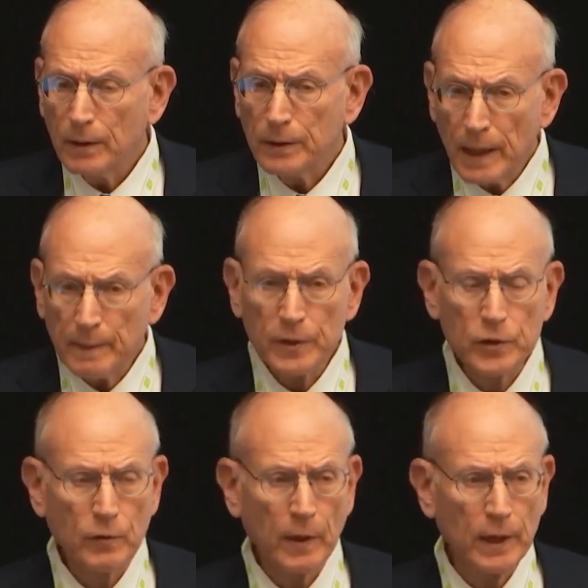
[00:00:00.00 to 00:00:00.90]

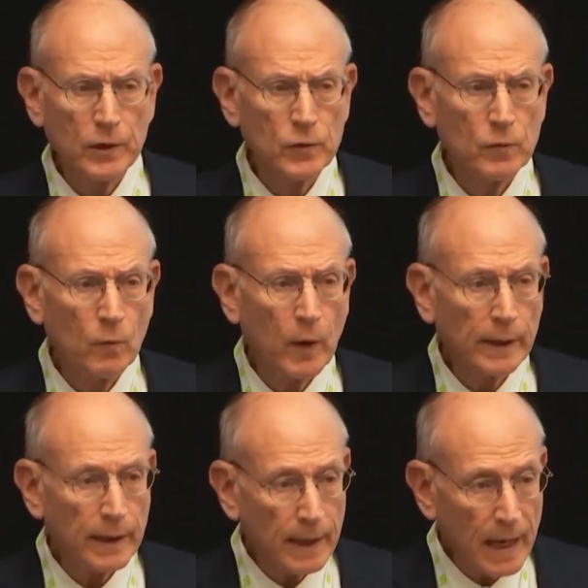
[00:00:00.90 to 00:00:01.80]
demonstrates what
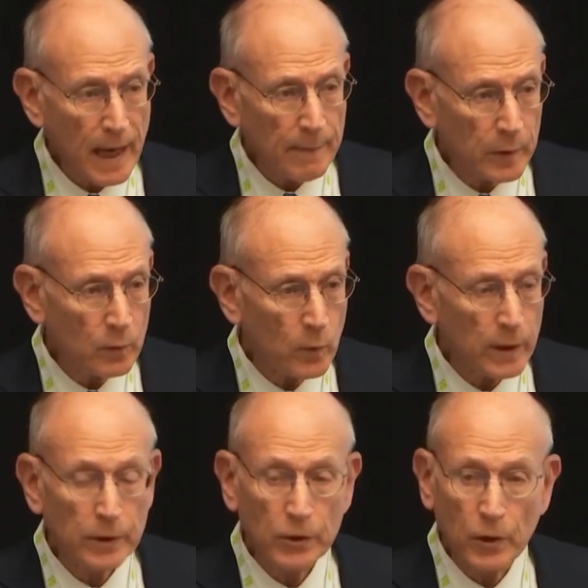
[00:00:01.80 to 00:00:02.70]
can happen
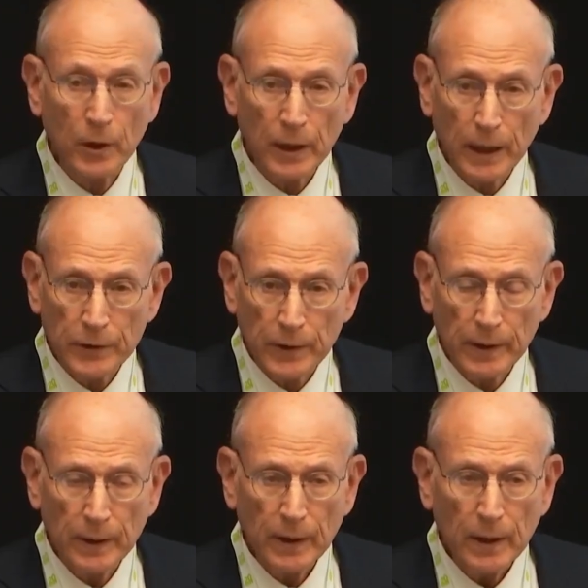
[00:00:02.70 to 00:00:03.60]
when your country
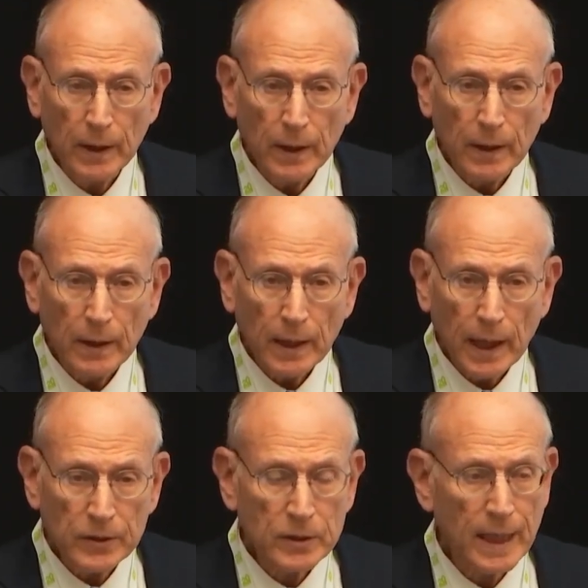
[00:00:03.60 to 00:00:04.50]

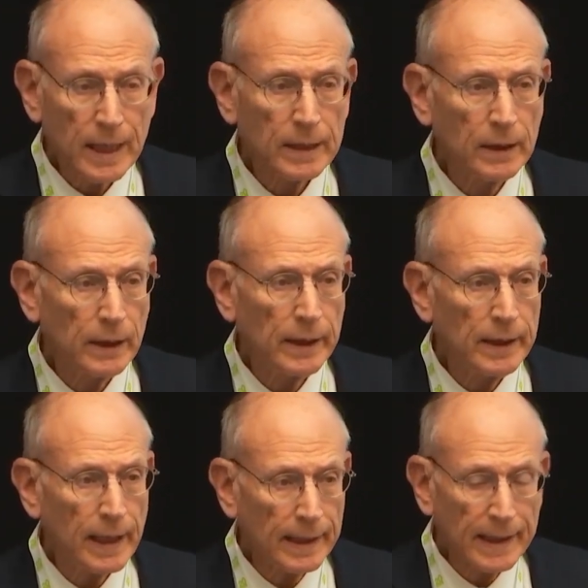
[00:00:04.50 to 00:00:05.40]
has taken the lead
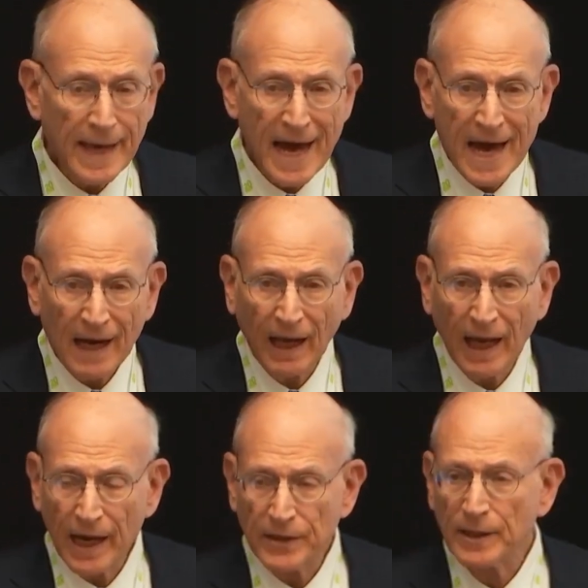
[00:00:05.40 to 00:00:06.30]
and
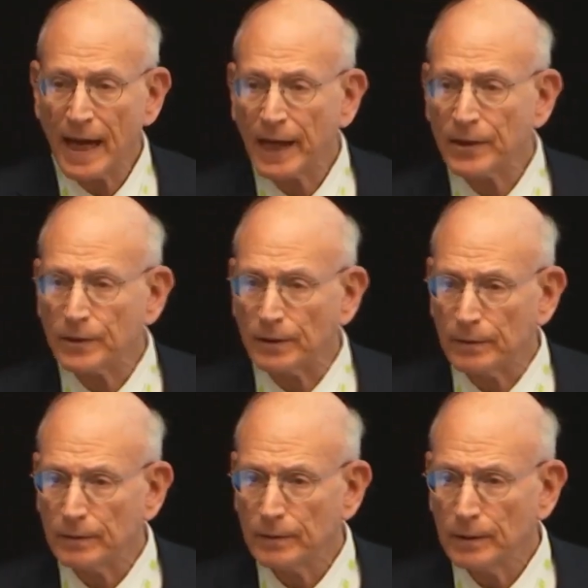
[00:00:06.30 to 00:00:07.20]
catalyzed action
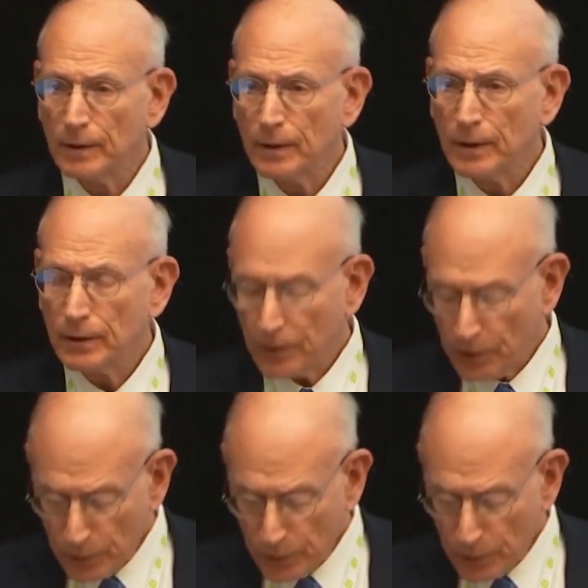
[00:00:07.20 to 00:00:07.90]
to do